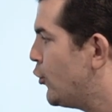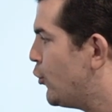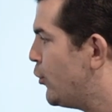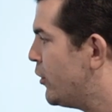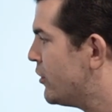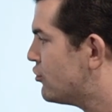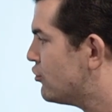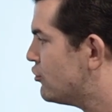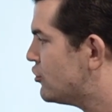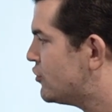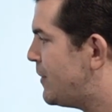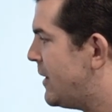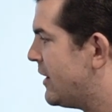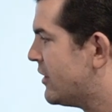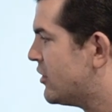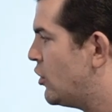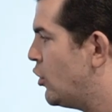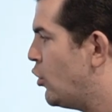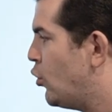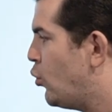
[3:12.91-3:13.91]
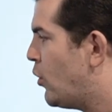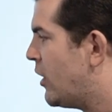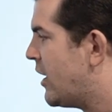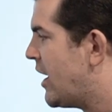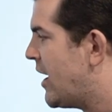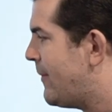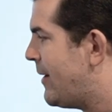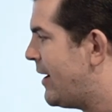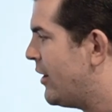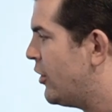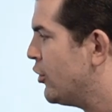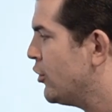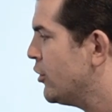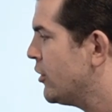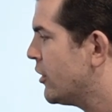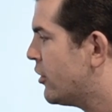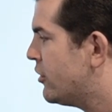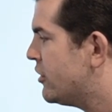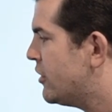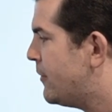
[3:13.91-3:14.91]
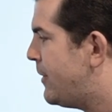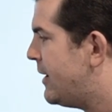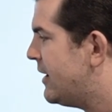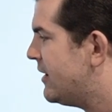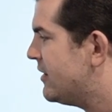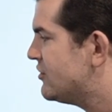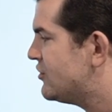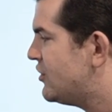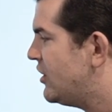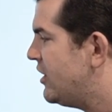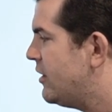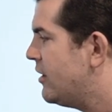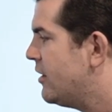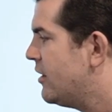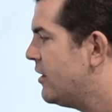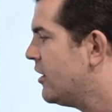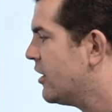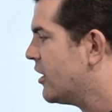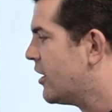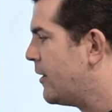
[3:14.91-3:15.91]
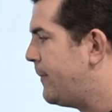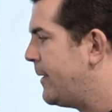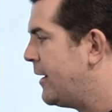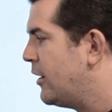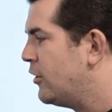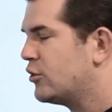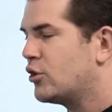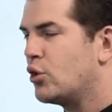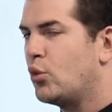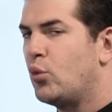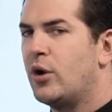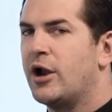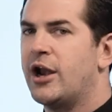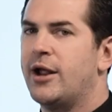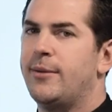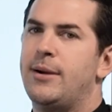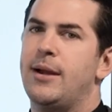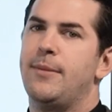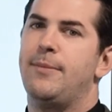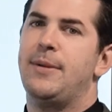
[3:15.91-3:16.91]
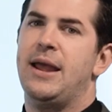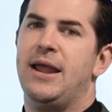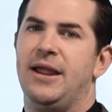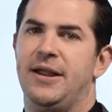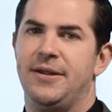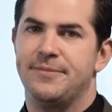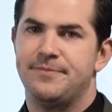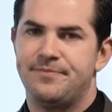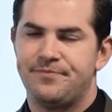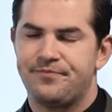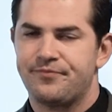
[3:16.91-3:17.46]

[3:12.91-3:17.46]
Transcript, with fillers: with respect to what am I earning on the policy compared to what am I paying.